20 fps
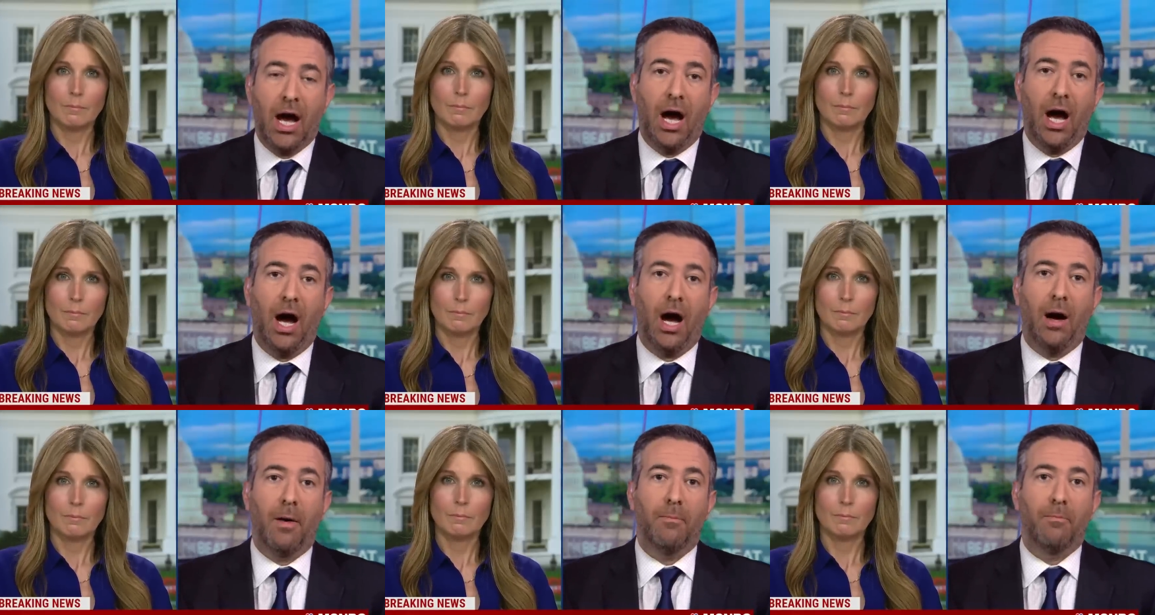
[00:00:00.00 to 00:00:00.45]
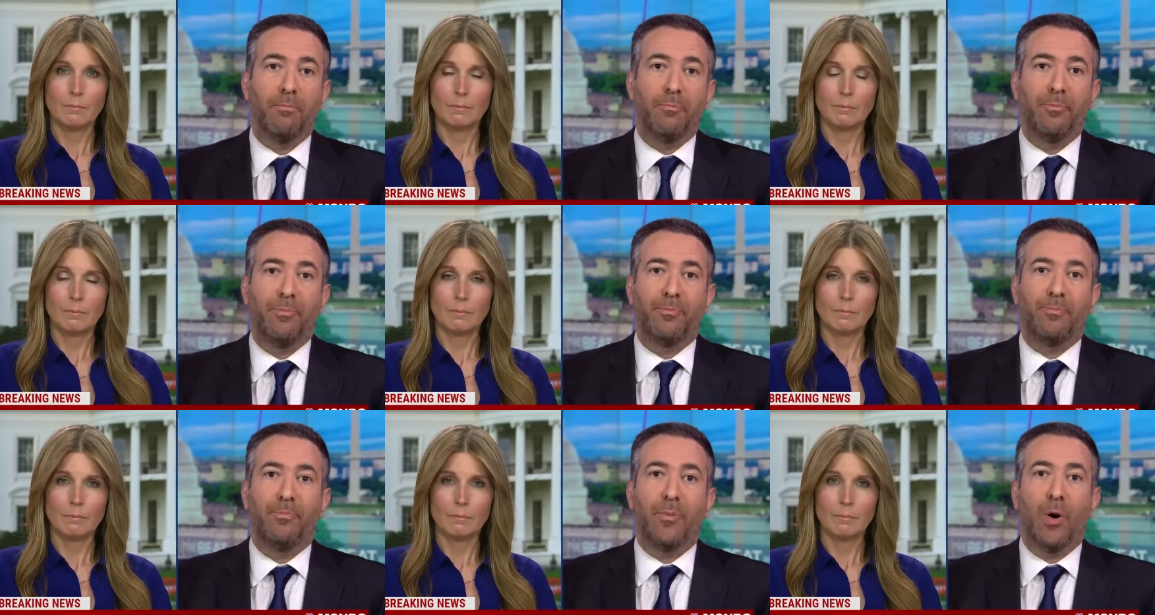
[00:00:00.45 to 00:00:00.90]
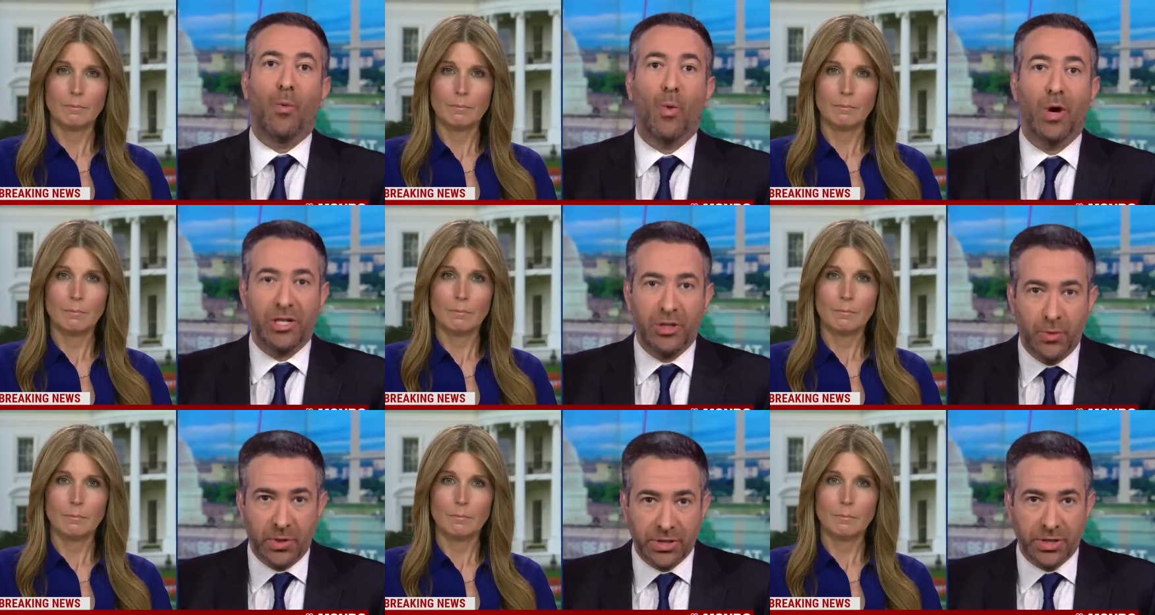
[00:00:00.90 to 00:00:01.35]
Speaker 1: Um, but
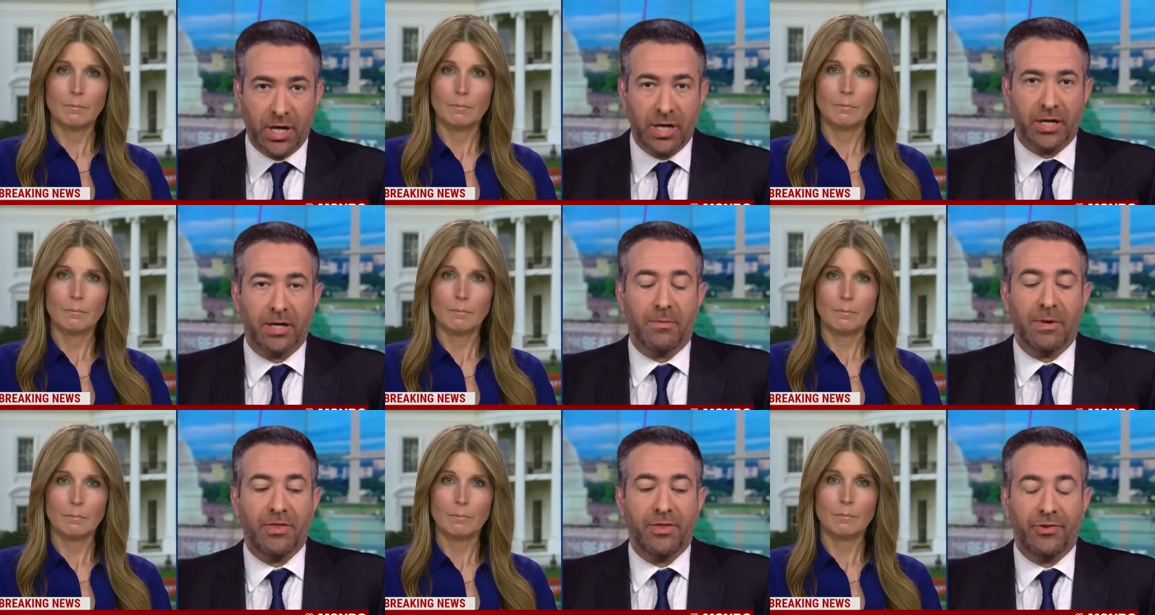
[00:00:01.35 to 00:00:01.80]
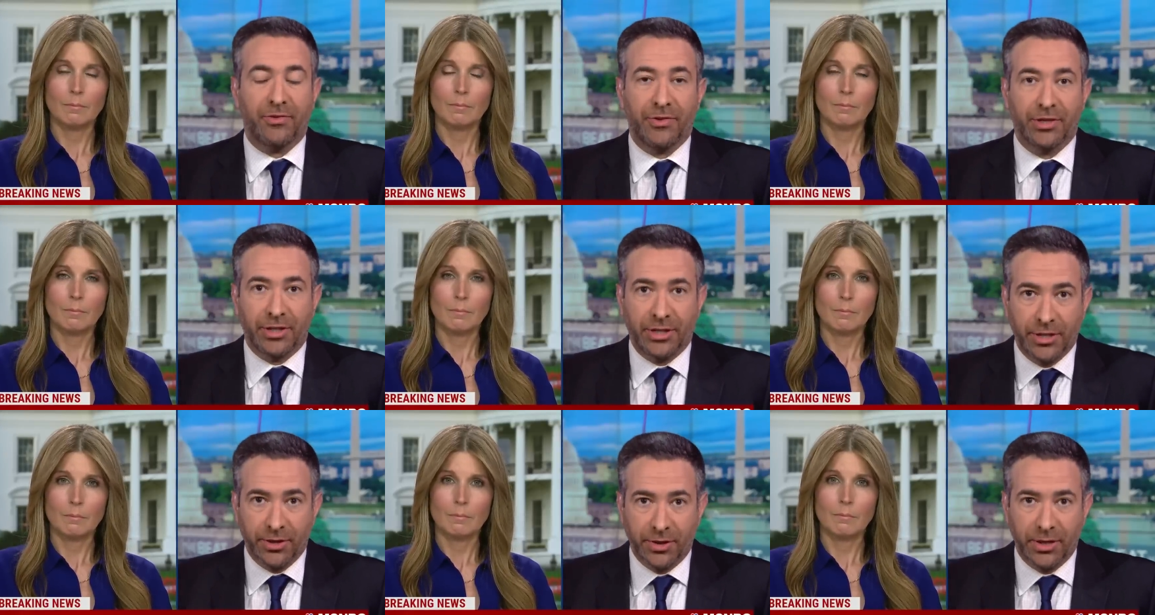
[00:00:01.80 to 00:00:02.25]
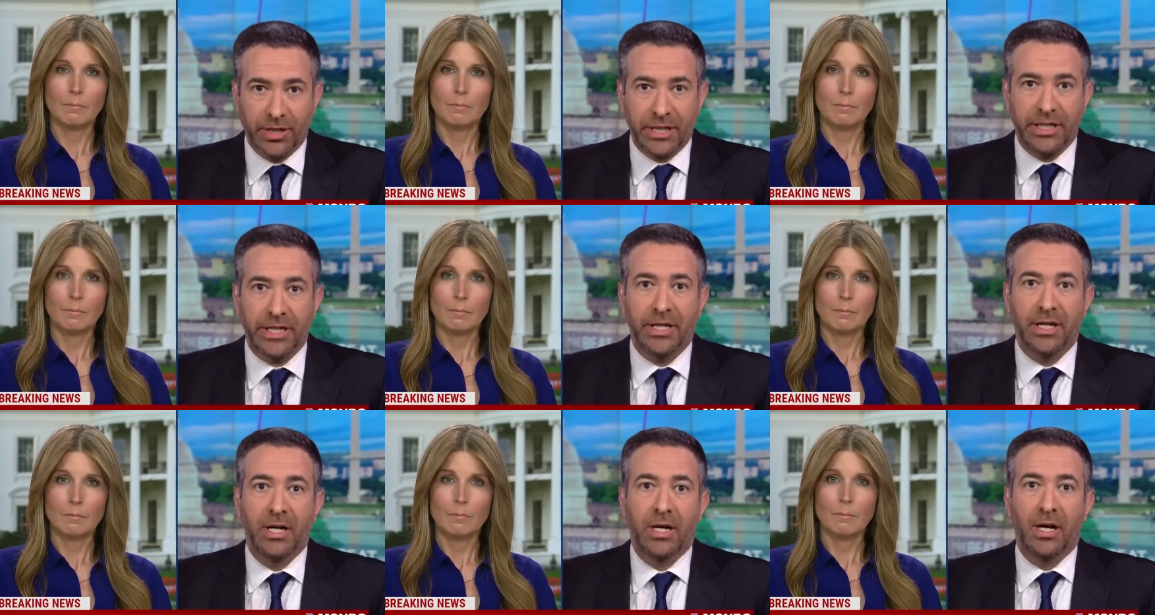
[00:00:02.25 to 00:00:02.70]
when you are talking about the
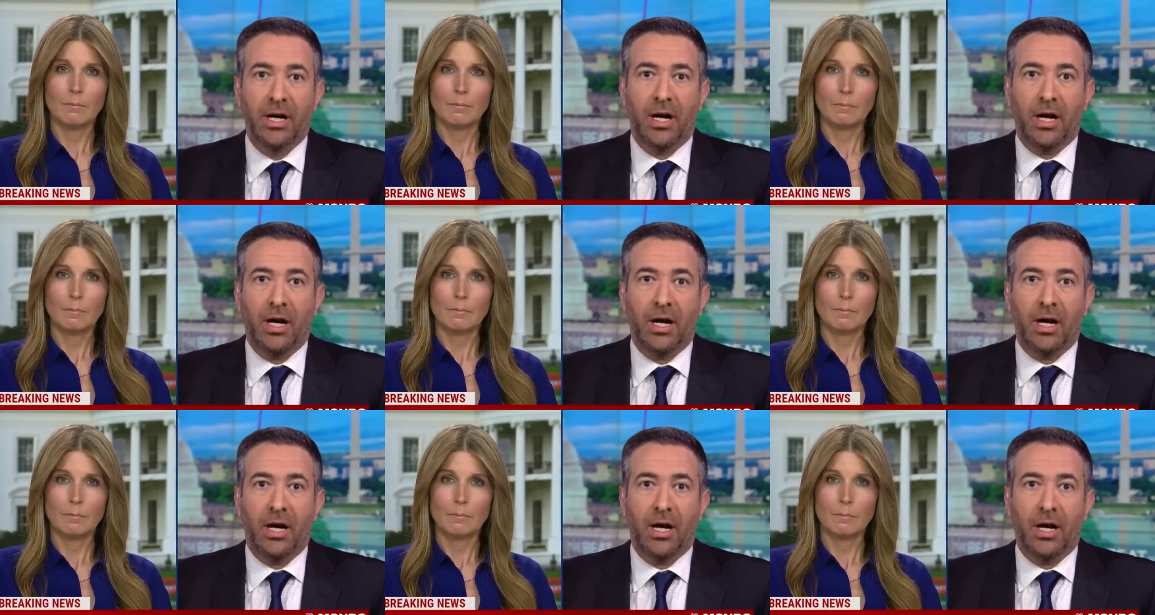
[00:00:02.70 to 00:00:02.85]
security